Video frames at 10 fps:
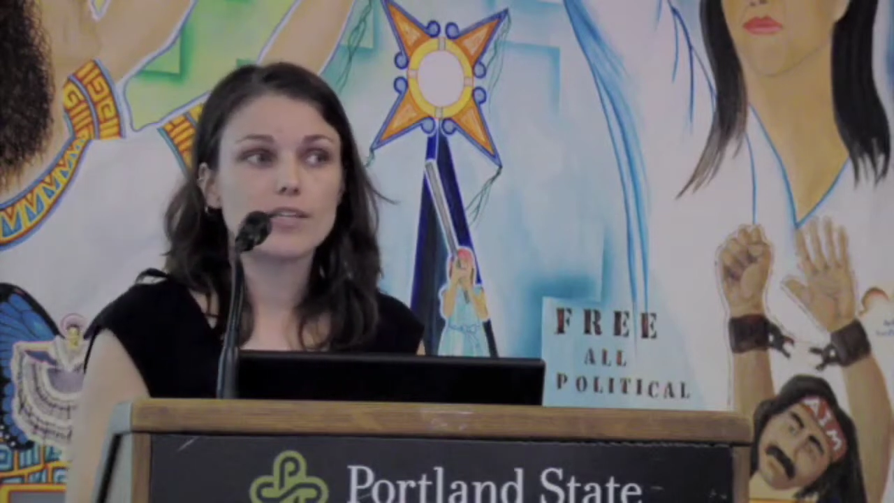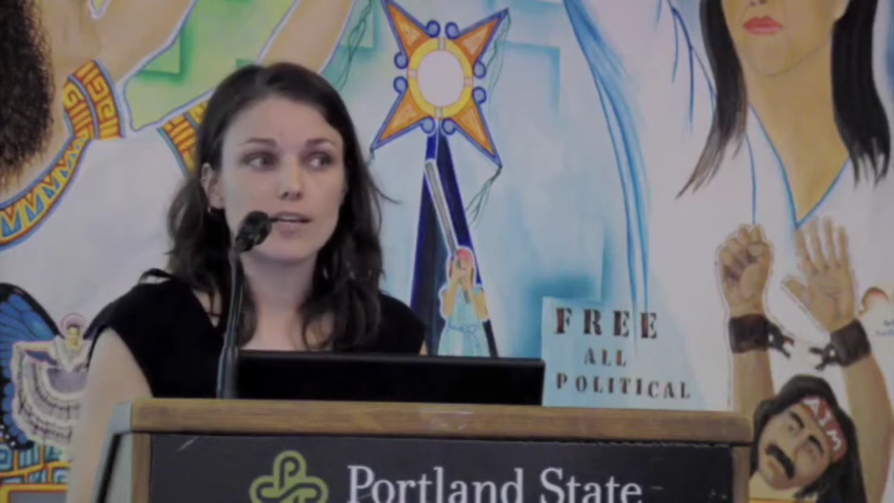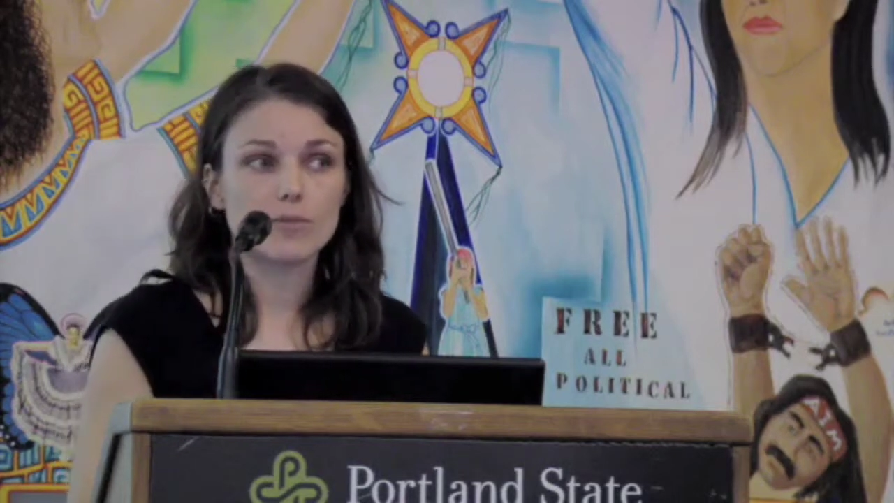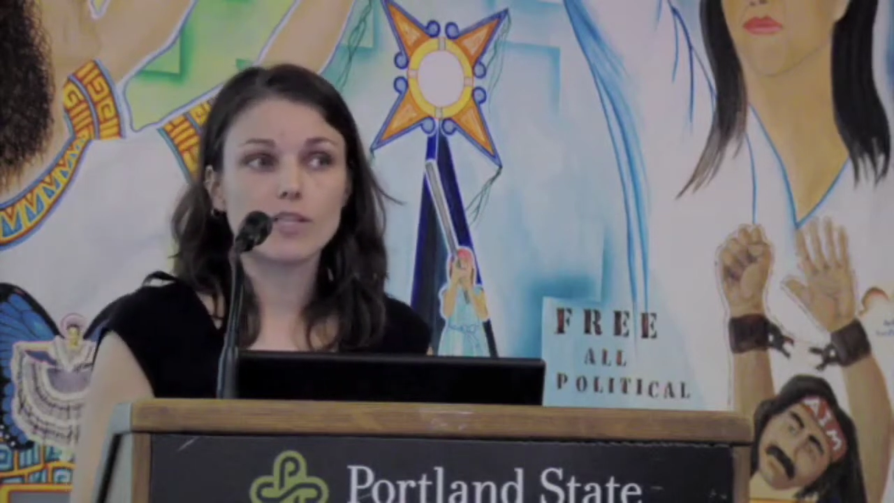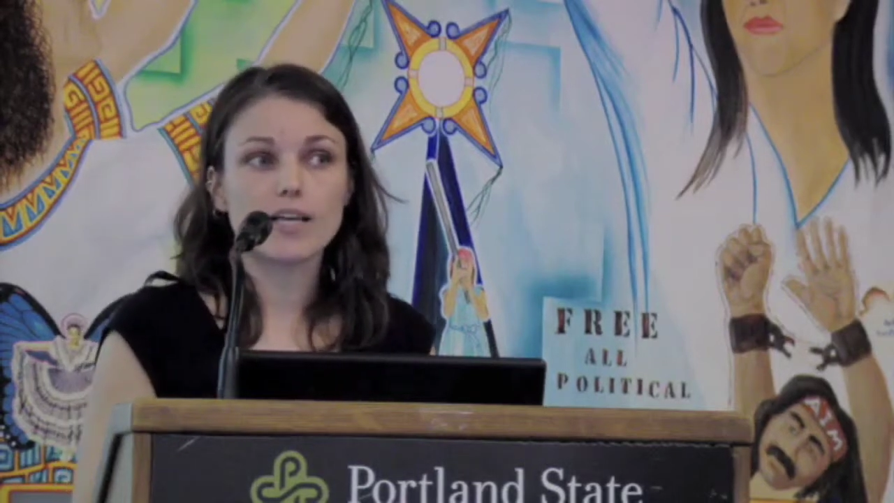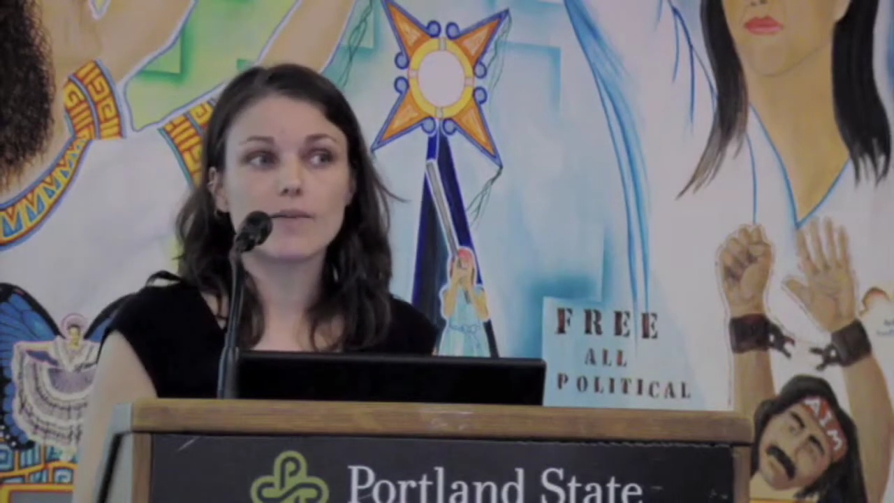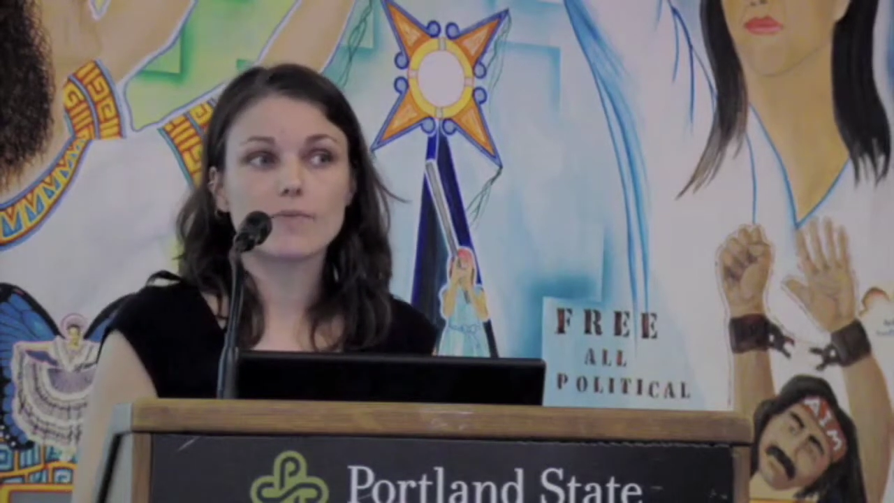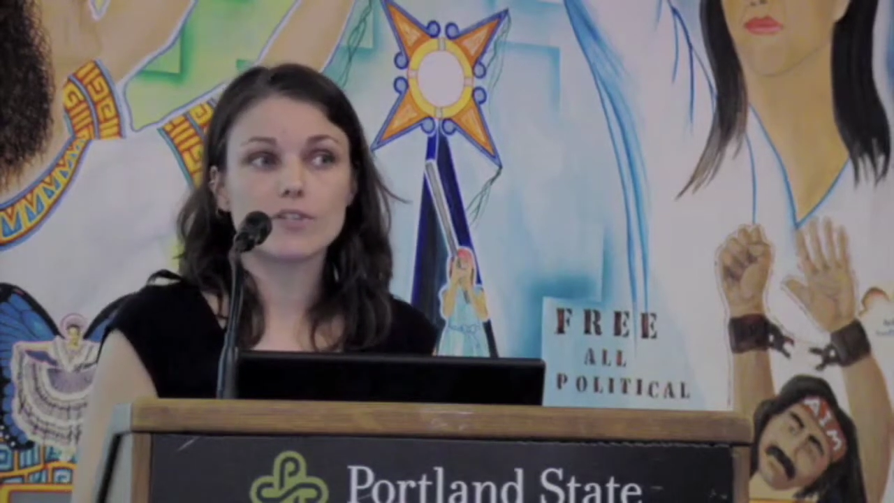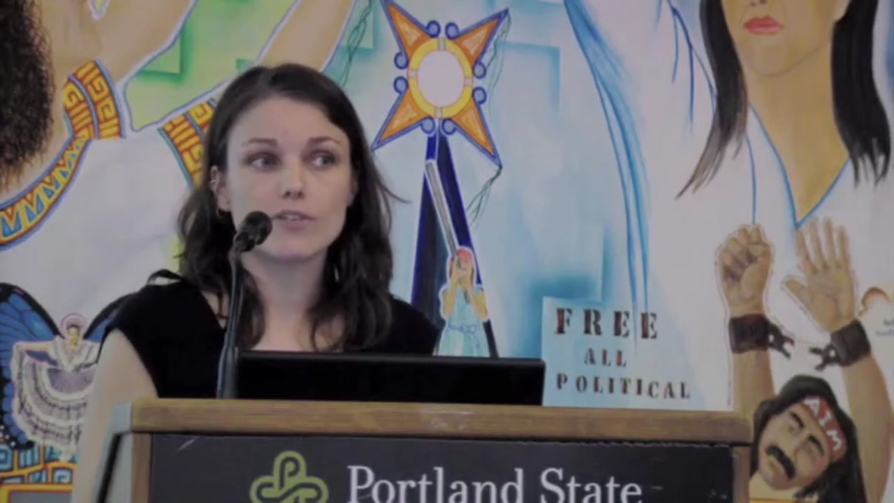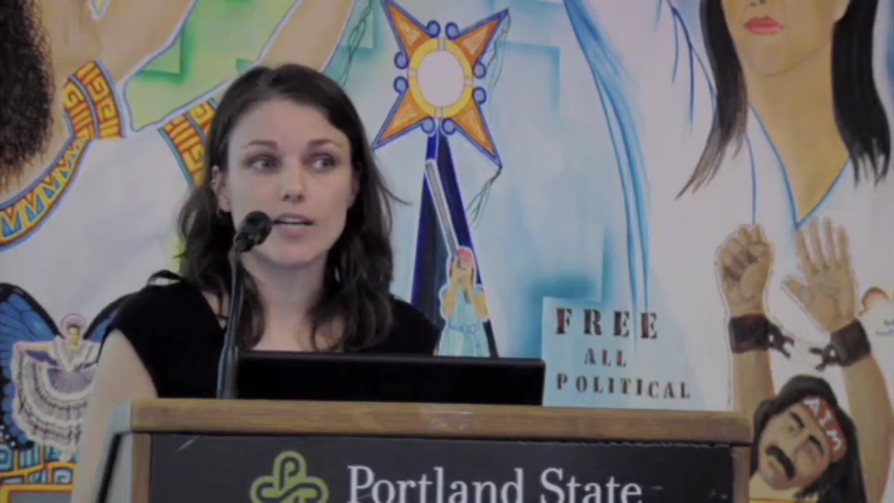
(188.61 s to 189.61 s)
animal labs
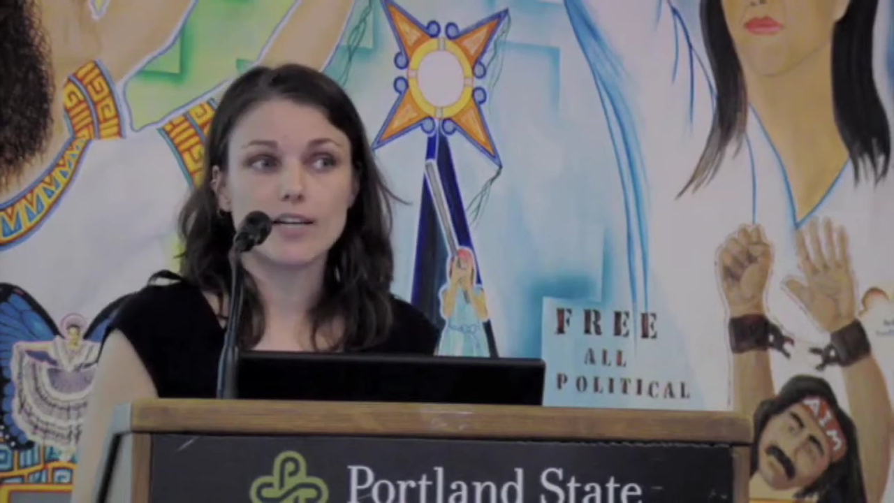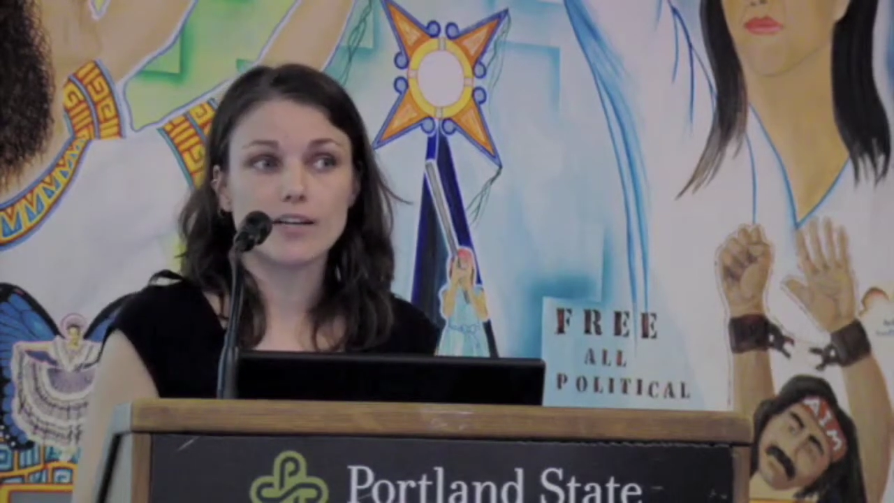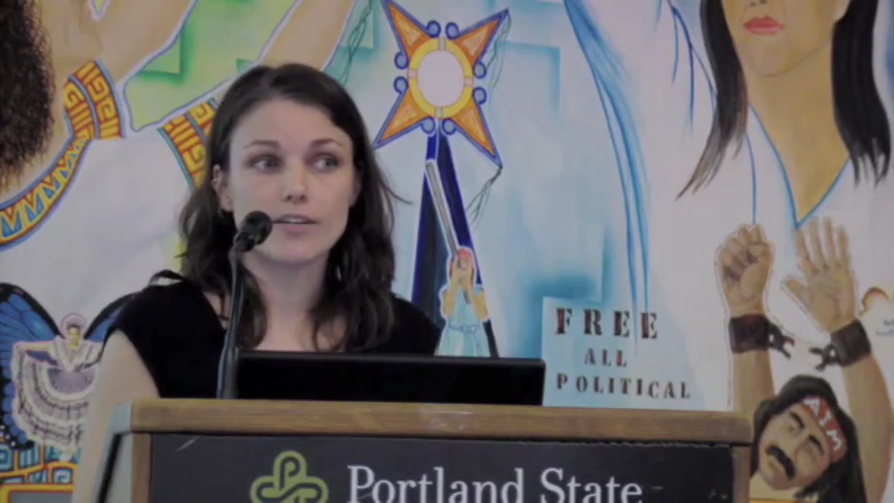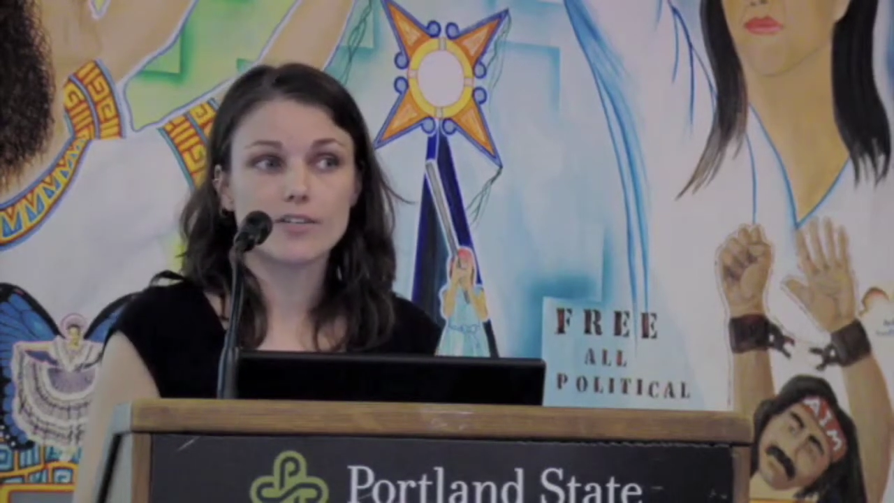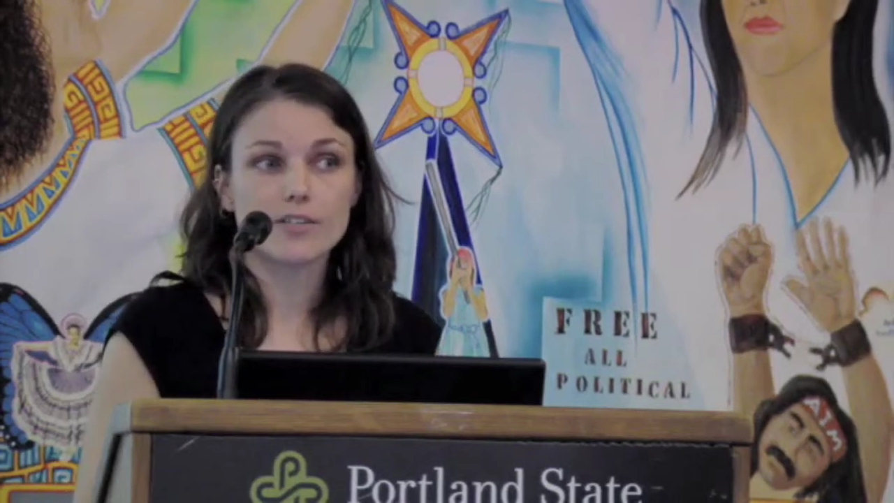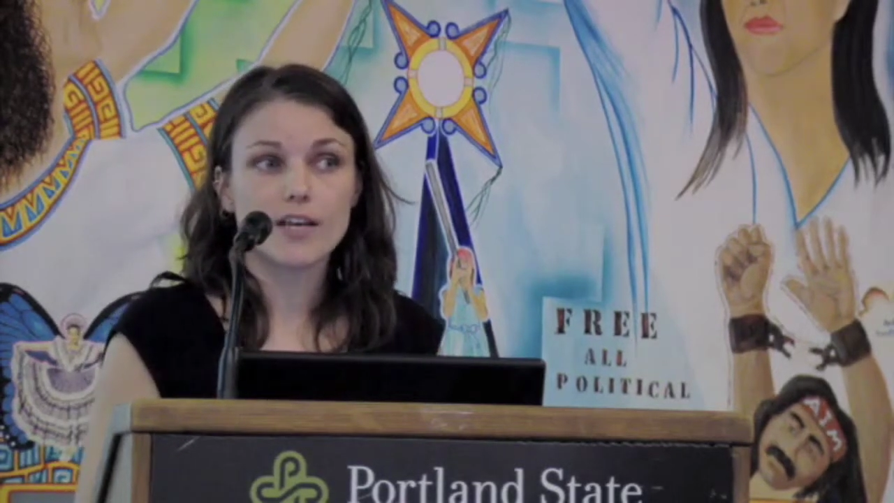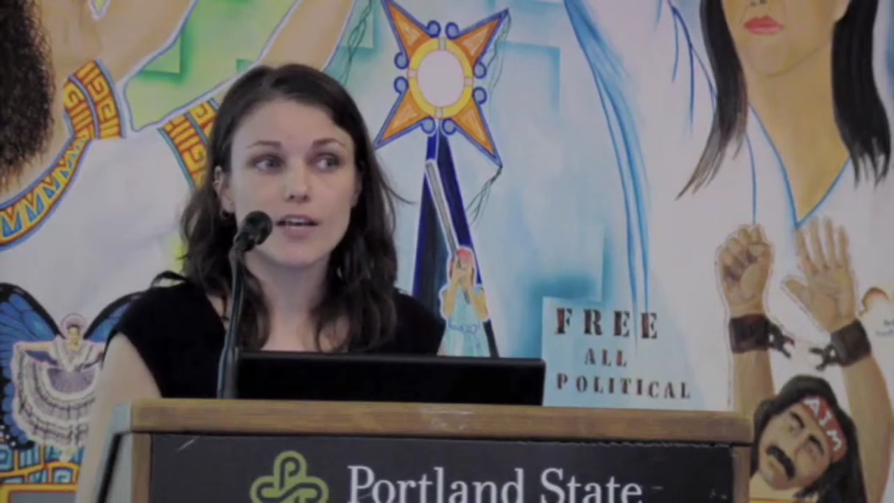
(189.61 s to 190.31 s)
to train doctors.